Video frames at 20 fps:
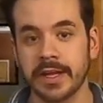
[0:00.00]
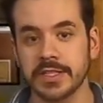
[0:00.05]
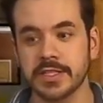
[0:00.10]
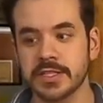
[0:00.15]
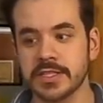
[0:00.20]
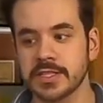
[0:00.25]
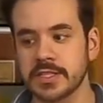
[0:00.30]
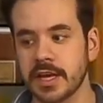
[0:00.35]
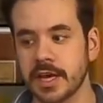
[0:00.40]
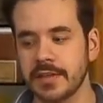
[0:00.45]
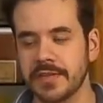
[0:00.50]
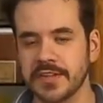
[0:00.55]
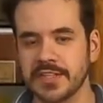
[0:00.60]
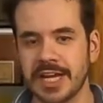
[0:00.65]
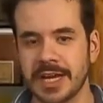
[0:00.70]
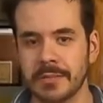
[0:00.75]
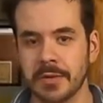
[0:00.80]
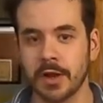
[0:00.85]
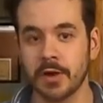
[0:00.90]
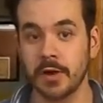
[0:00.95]
it's uh, the
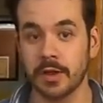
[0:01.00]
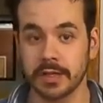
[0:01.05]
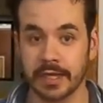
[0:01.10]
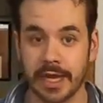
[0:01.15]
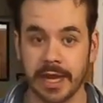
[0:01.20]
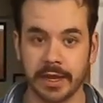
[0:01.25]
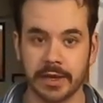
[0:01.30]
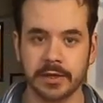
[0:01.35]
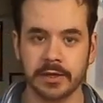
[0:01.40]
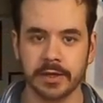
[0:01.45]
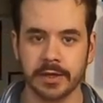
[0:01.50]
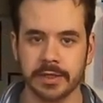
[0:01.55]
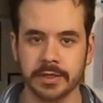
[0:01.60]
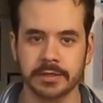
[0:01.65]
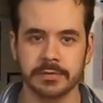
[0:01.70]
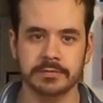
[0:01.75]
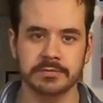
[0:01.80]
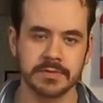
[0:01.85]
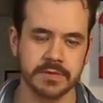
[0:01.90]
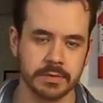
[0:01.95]
segment called I
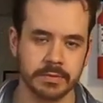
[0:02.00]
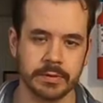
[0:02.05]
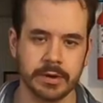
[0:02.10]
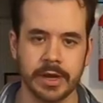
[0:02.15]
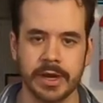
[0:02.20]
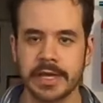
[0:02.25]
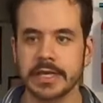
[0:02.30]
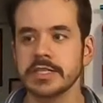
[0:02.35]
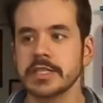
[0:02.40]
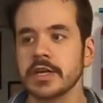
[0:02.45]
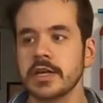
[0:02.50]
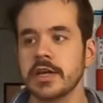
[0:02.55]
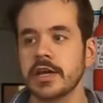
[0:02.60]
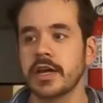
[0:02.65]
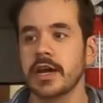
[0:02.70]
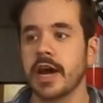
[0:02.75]
Cook, surprise,